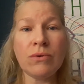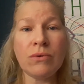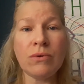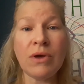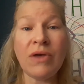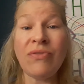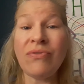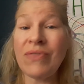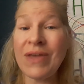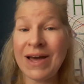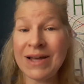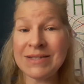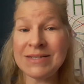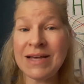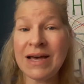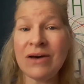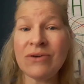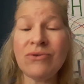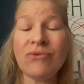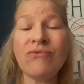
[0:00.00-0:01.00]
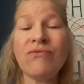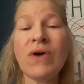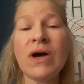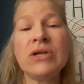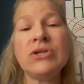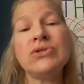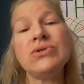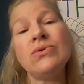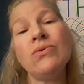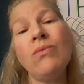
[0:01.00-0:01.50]
And that's how you
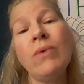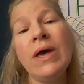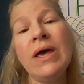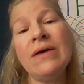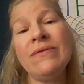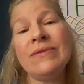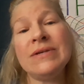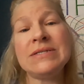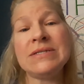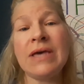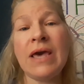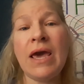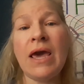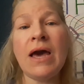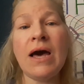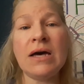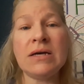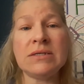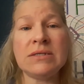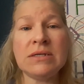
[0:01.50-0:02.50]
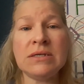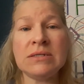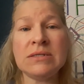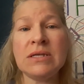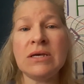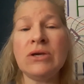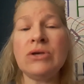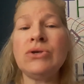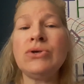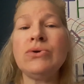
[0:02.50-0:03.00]
find your way in this chaos, is
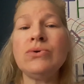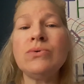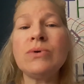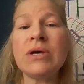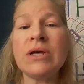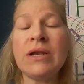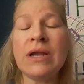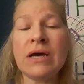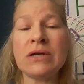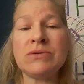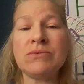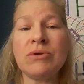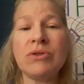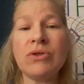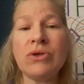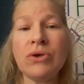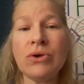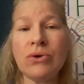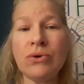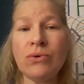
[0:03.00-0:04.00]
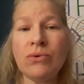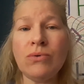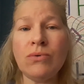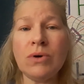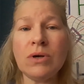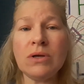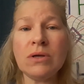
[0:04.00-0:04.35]
that you connect with you,